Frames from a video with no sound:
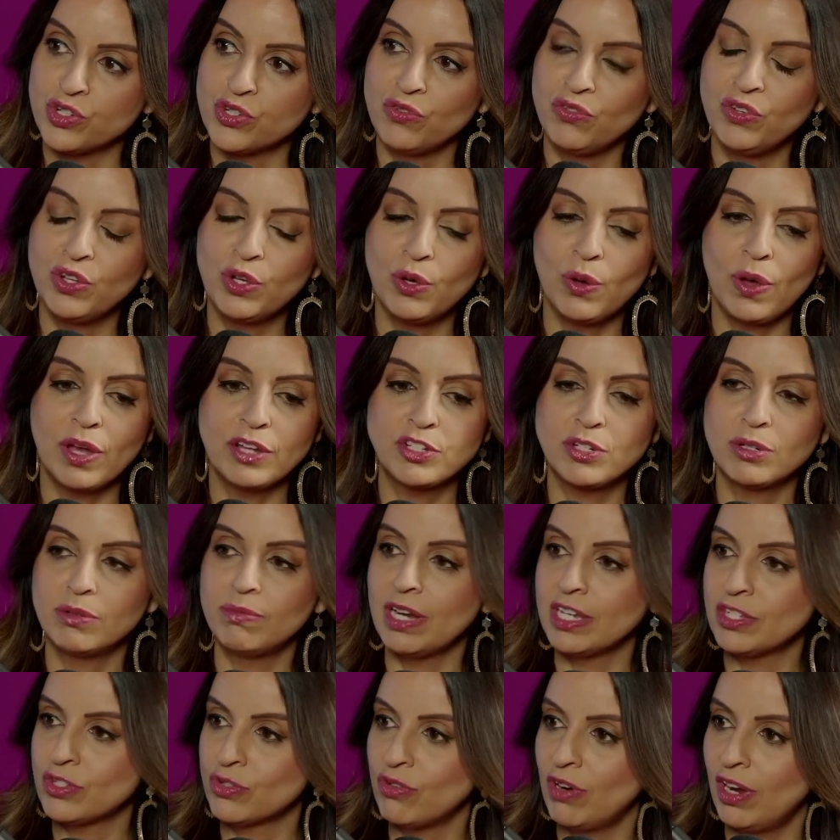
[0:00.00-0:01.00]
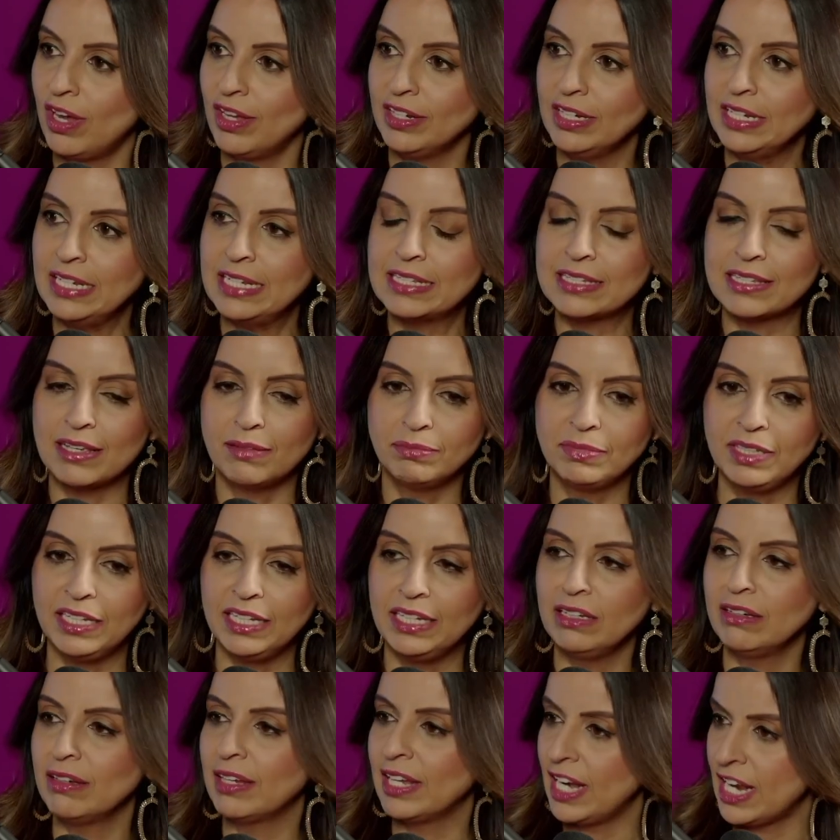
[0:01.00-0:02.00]
So if you go out to a restaurant, eat
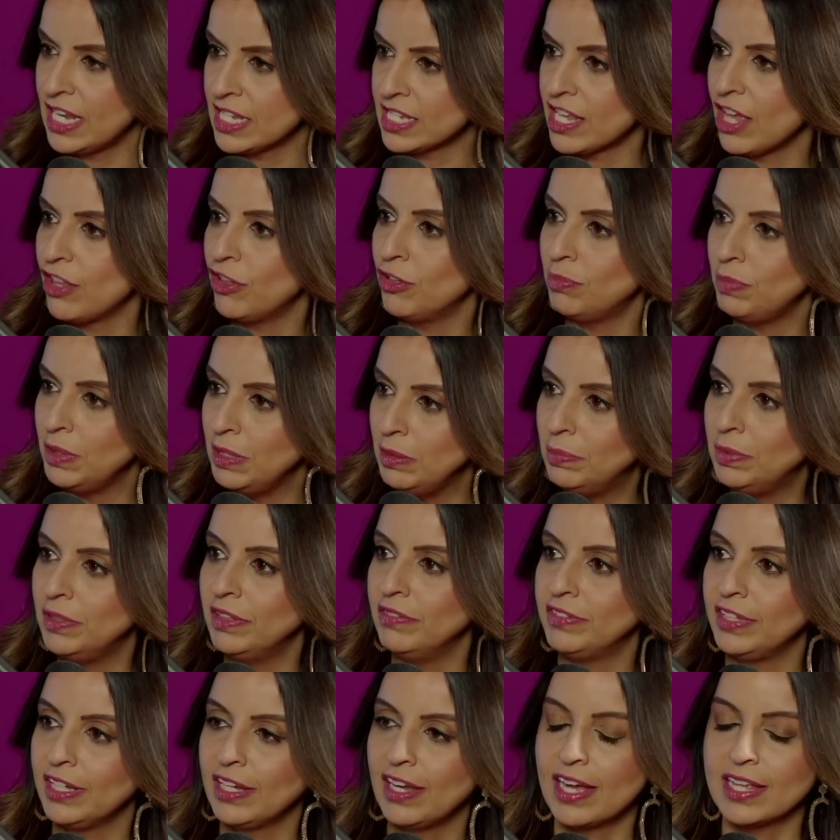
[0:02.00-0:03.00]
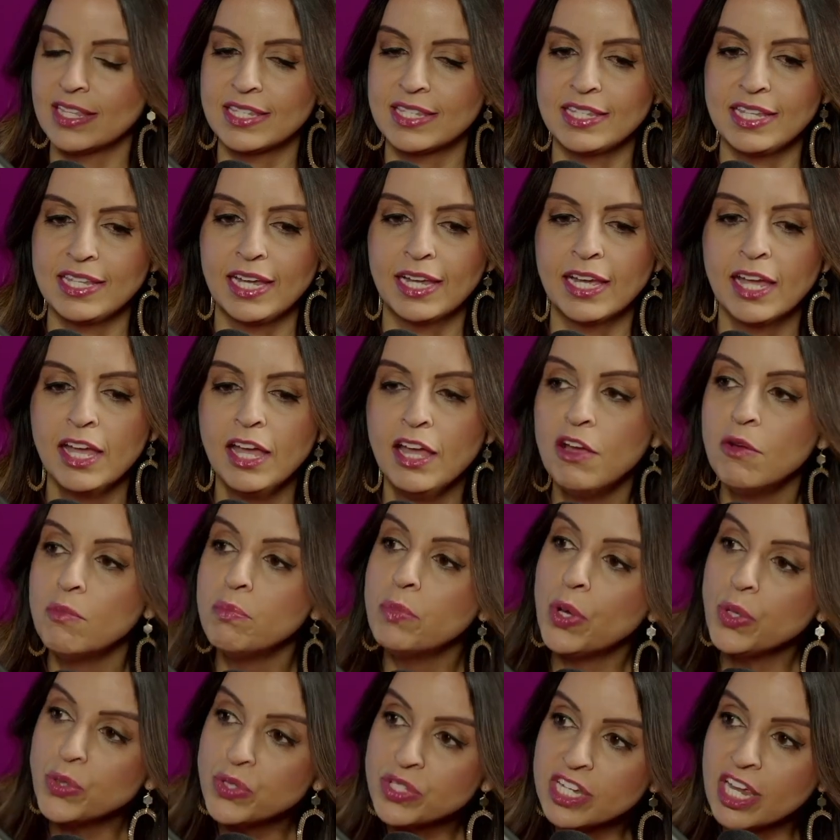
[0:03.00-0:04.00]
something, you can ask other people if they got sick.
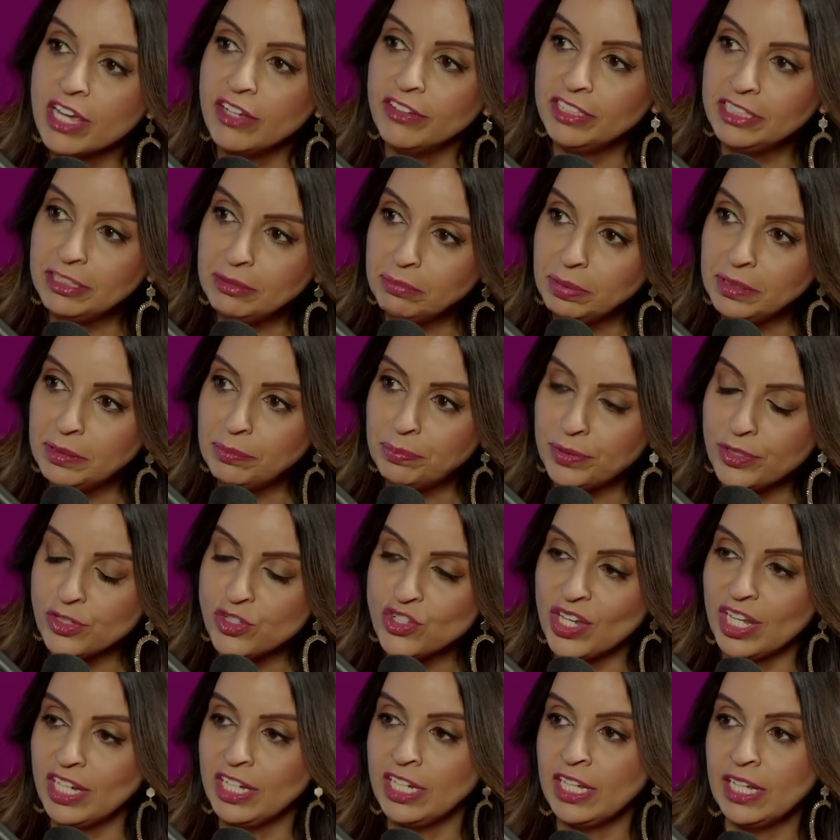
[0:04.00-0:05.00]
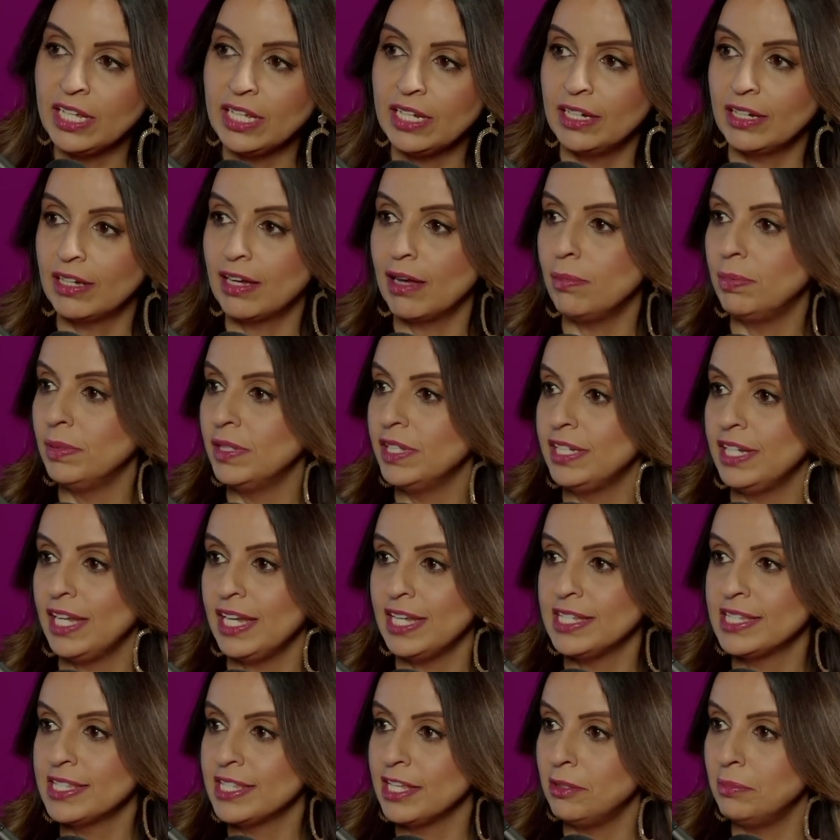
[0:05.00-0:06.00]
Most healthy people, Jenny, in a couple of
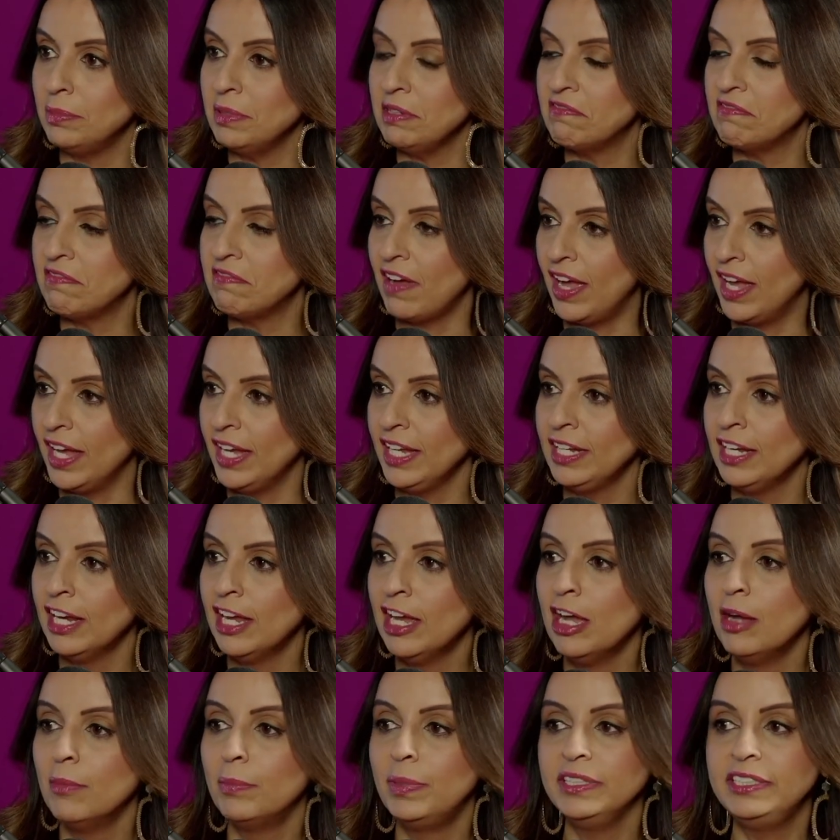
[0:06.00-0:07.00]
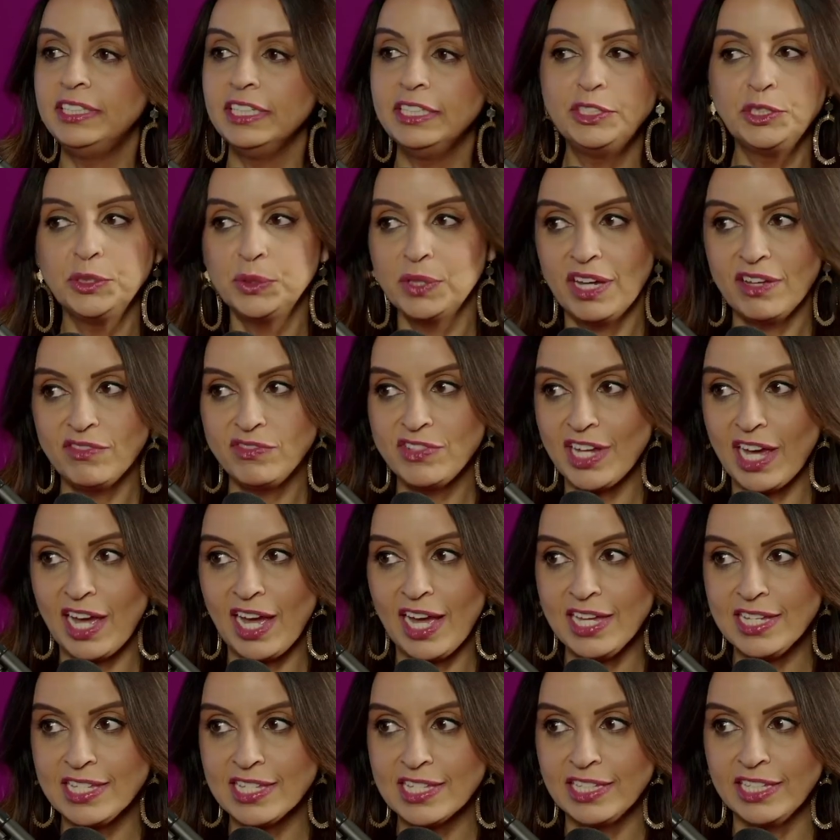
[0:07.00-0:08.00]
days, they'll be fine. But they do have to
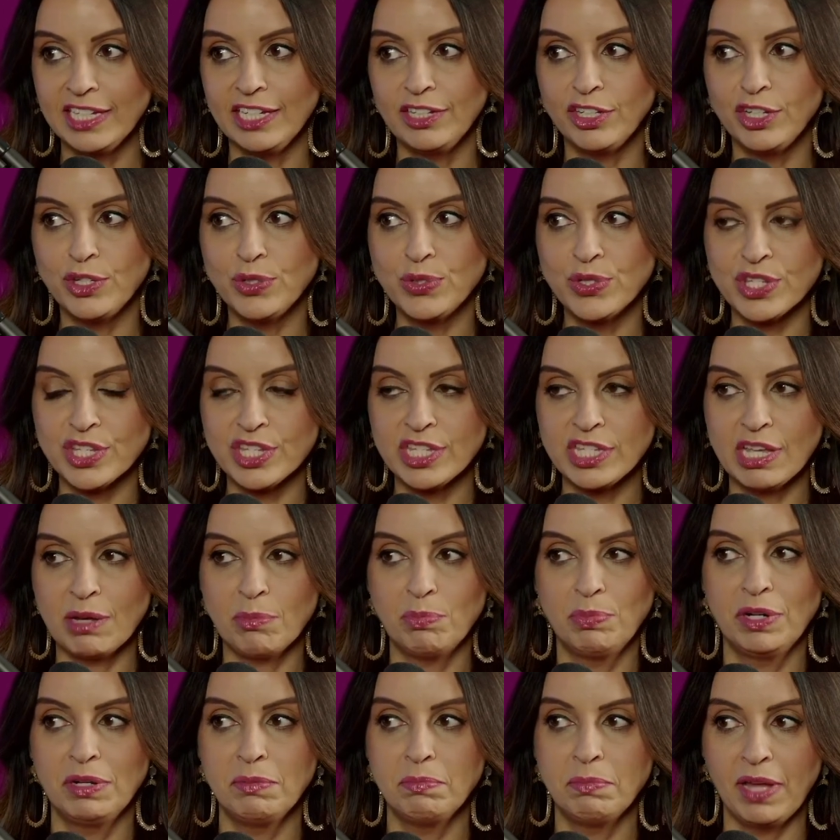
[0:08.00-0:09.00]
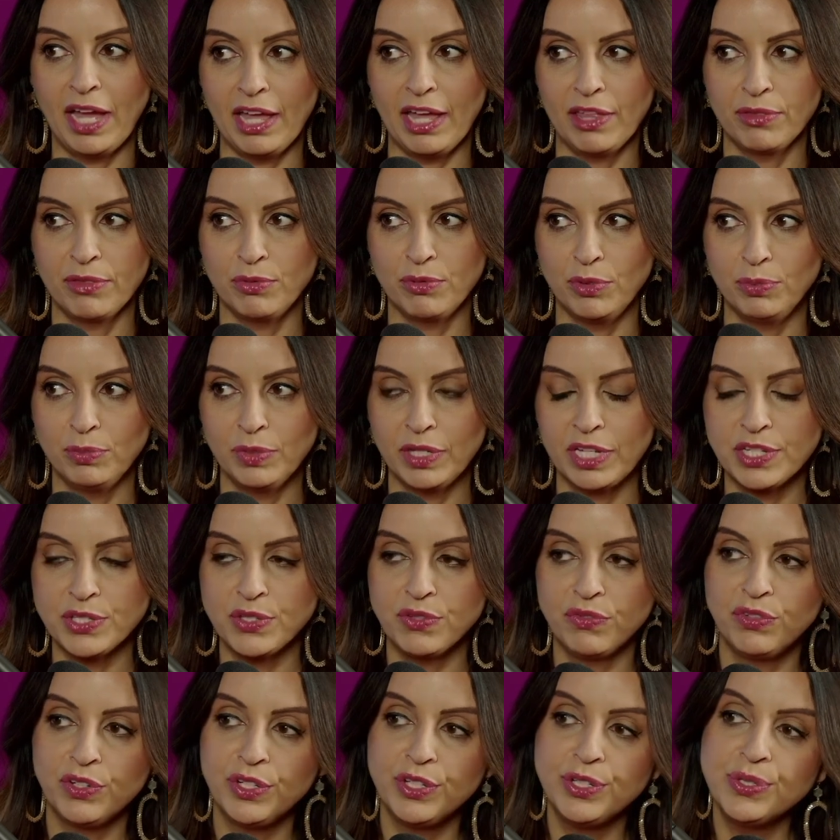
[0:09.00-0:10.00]
isolate and use a separate bathroom because
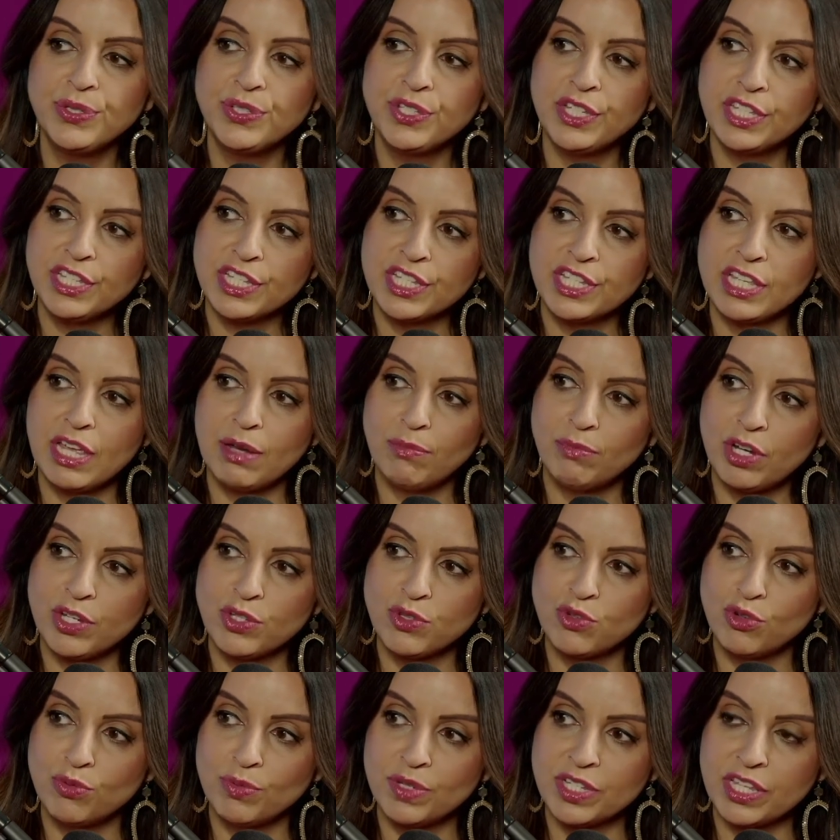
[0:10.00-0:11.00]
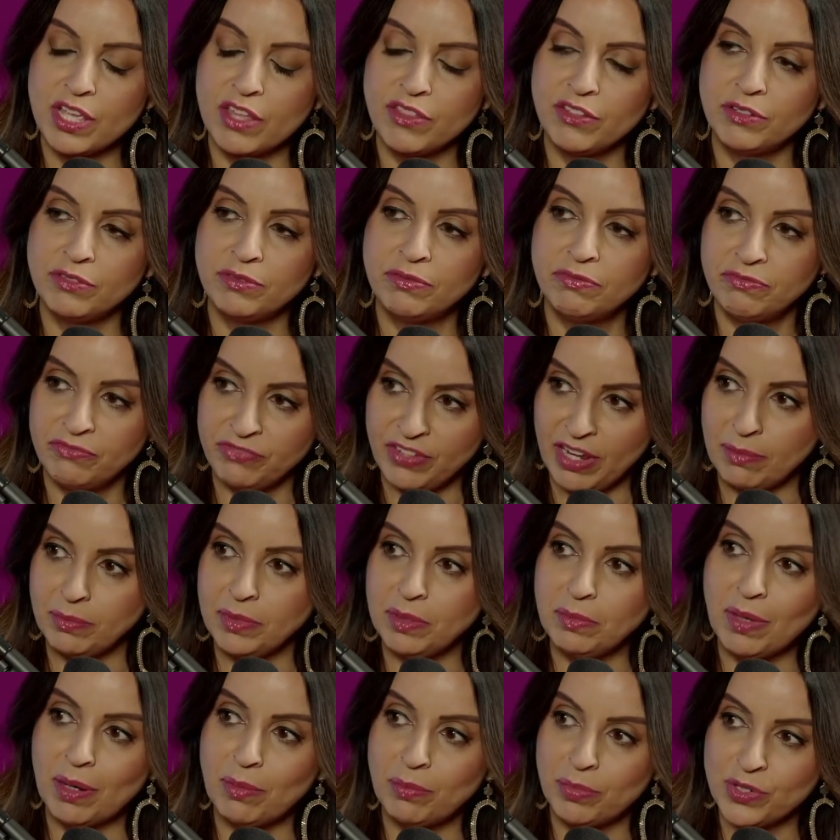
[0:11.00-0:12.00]
if you're using the same restroom as other
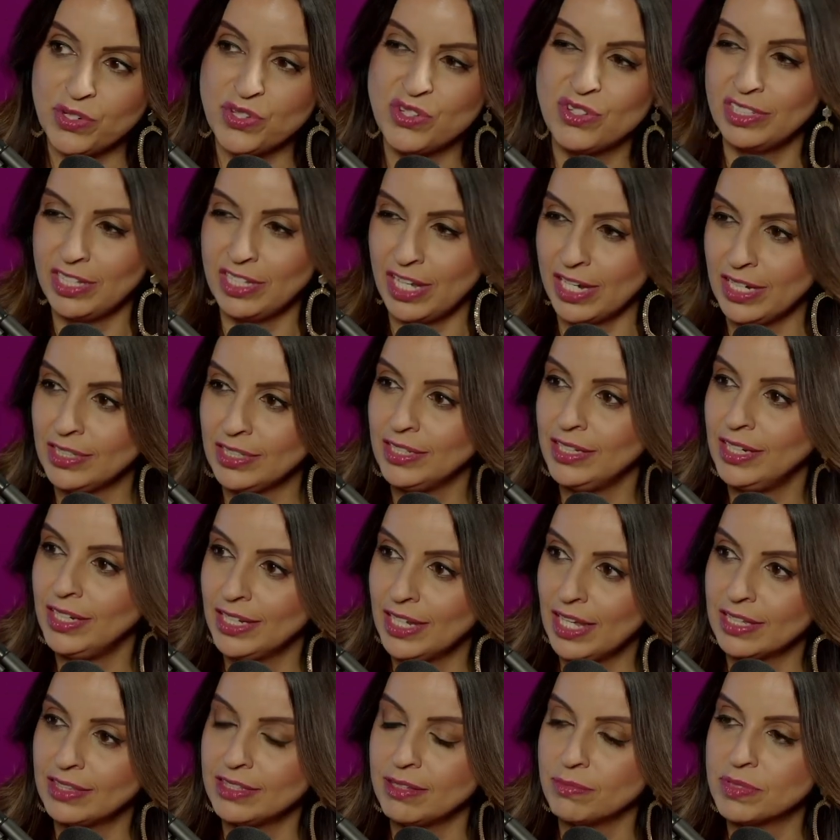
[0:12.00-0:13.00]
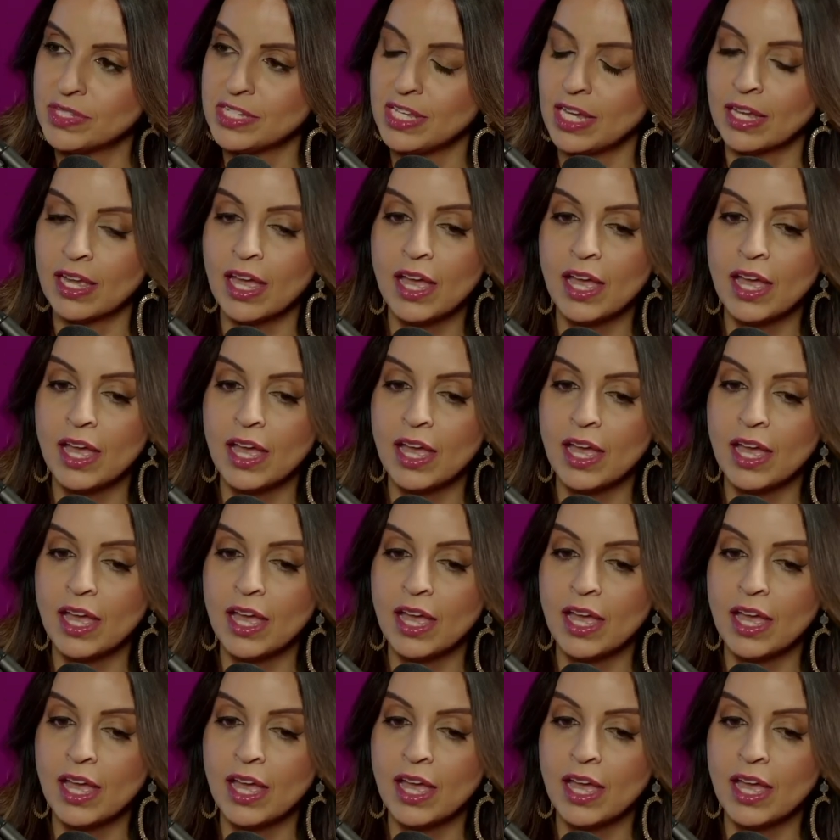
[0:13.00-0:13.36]
family members, you're likely to get them sick.